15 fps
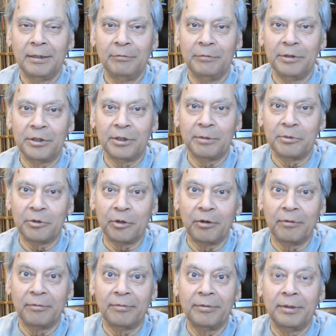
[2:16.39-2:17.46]
which
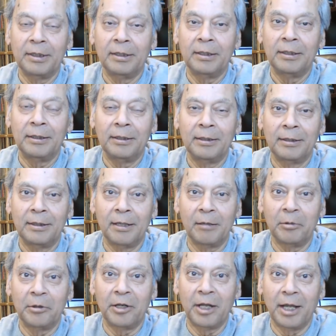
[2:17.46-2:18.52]
absorb
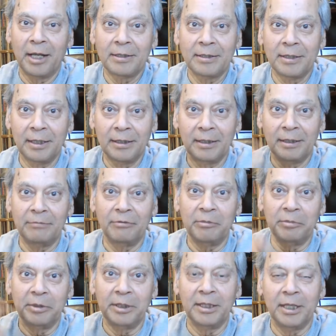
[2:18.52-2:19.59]
carbon dioxide that we
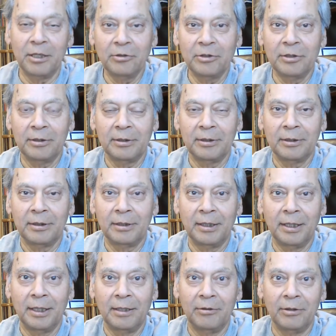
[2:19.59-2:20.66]
breathe out
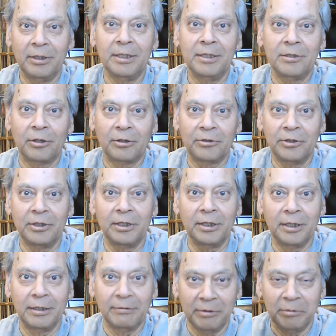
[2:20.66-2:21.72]
and release oxygen
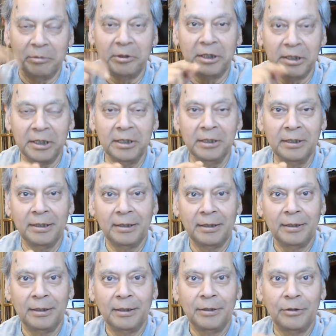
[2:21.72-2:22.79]
that we breathe in,
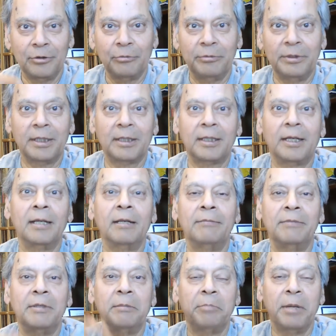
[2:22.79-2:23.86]
so we are kind
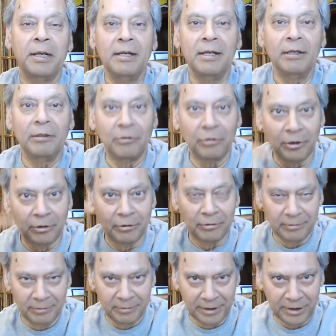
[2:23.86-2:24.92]
of dependent on
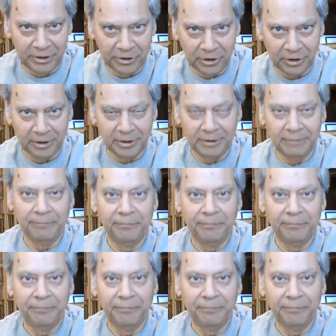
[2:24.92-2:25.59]
each other.